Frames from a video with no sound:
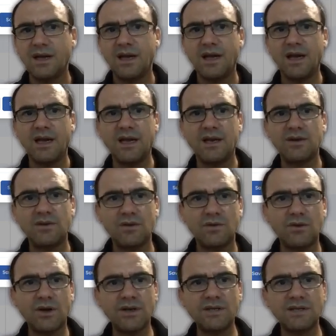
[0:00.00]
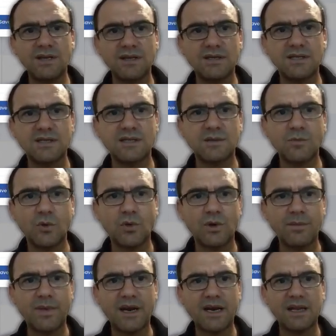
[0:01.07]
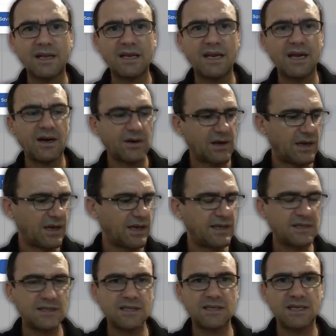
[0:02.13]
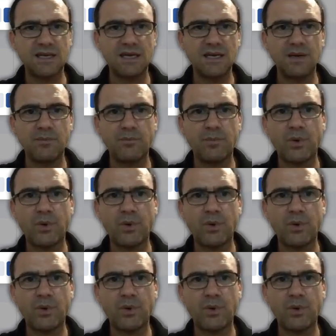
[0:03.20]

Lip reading: and you'll notice that the system automatically calculates the